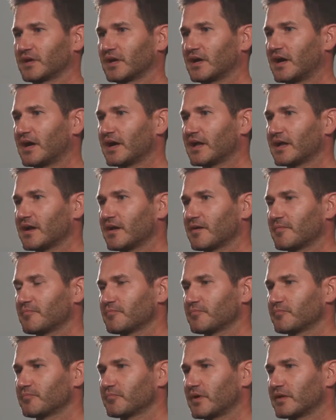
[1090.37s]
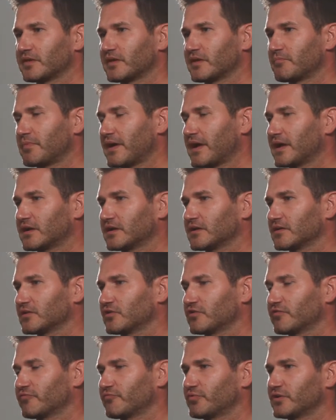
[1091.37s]
I am, the bank
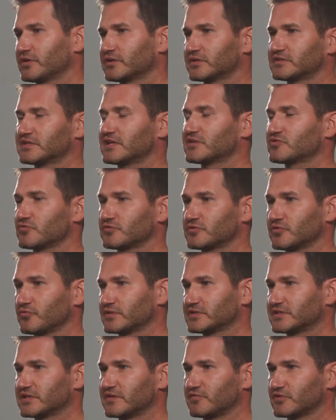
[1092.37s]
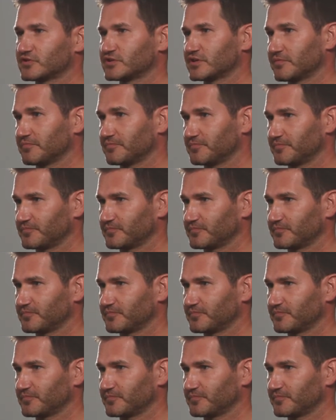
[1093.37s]
could have put Centro into receivership.